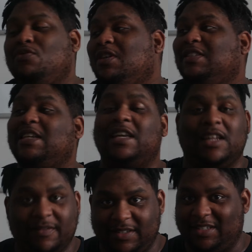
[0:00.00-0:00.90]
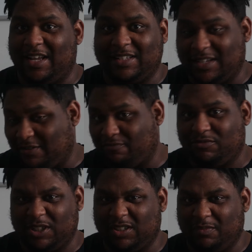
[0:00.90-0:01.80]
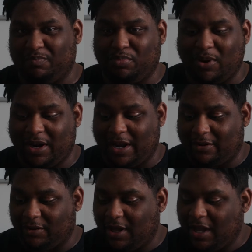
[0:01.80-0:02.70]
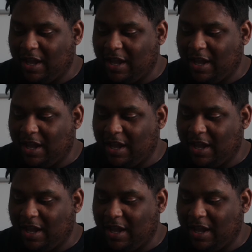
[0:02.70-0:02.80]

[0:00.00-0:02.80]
you couldn't see any of these desks, and just to point it out,